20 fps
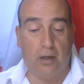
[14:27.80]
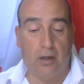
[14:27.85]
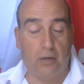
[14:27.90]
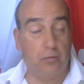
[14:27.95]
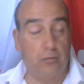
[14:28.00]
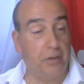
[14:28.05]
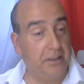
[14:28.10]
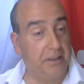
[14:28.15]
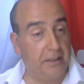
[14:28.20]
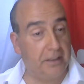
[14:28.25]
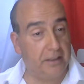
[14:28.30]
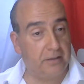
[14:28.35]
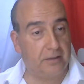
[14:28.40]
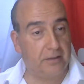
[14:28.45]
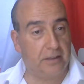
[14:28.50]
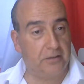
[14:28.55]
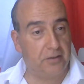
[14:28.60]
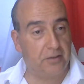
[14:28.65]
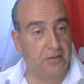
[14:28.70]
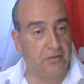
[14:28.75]
read it,
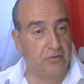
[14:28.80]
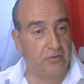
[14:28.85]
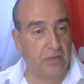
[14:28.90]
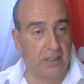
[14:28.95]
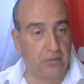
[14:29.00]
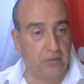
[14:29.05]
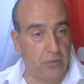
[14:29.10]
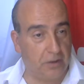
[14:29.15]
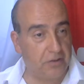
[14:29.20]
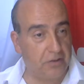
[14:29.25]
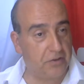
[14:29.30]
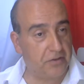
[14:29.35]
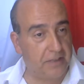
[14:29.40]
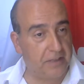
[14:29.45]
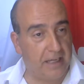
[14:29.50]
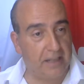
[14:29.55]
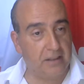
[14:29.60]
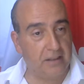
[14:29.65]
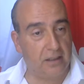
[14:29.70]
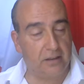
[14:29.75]
try to
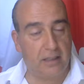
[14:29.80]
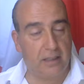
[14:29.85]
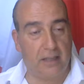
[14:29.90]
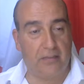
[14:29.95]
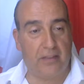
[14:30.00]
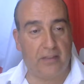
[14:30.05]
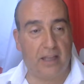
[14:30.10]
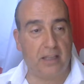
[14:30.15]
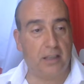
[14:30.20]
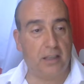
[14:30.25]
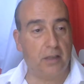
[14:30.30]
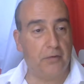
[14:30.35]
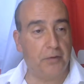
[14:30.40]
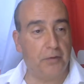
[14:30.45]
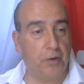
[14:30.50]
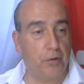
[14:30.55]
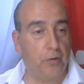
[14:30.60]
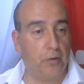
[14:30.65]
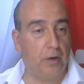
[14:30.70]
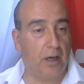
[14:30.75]
understand it, and then give
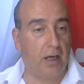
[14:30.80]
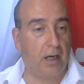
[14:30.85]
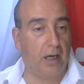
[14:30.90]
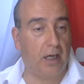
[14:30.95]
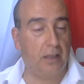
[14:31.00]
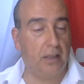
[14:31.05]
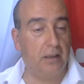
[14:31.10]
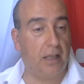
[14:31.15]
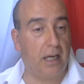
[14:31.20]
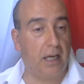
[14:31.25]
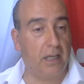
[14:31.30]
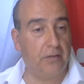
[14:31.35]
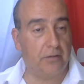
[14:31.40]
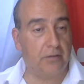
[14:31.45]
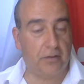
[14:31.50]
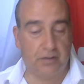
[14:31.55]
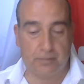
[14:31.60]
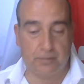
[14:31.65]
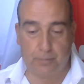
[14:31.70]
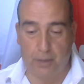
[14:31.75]
you a live
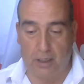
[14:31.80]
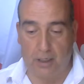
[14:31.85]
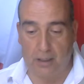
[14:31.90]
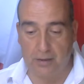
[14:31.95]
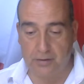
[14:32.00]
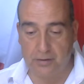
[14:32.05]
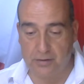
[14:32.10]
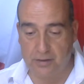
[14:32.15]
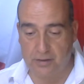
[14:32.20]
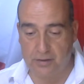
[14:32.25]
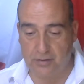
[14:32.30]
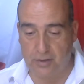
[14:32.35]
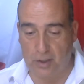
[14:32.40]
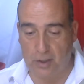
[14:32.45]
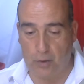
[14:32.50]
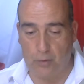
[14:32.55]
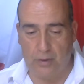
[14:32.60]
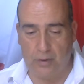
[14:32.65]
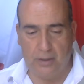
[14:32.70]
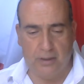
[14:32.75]
response.
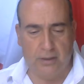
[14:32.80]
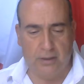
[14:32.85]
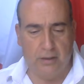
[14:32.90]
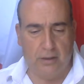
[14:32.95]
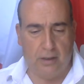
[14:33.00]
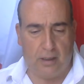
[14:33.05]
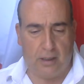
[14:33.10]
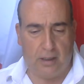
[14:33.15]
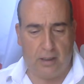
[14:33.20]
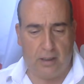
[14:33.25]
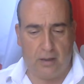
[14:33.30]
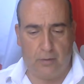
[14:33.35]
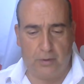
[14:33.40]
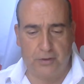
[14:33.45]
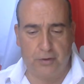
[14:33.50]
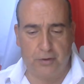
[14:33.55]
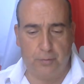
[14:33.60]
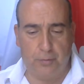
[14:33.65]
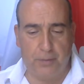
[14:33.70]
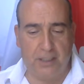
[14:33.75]
So
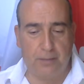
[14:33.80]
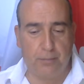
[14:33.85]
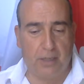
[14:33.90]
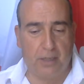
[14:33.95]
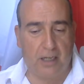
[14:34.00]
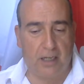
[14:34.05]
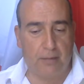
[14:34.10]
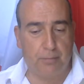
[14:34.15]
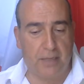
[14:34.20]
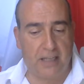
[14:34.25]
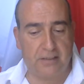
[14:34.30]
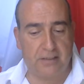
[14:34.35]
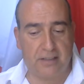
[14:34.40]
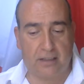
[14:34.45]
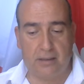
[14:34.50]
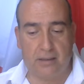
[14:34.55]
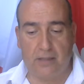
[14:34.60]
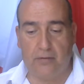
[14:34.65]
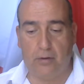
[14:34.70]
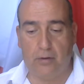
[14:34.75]
what you mean by
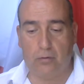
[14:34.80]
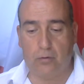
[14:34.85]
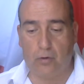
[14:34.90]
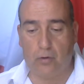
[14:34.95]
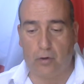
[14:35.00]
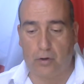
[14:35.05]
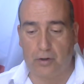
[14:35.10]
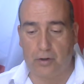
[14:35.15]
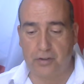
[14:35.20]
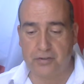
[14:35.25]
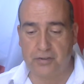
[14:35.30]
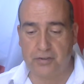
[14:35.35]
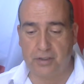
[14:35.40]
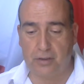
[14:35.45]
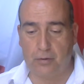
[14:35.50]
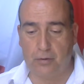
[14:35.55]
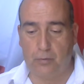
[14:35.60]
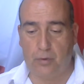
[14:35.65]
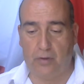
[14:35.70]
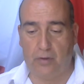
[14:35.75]
basic level course?
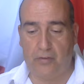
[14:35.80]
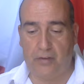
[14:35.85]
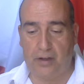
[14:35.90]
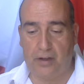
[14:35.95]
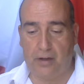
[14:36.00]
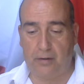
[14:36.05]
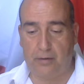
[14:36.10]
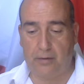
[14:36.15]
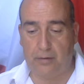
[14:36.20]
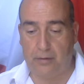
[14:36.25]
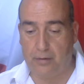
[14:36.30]
Will there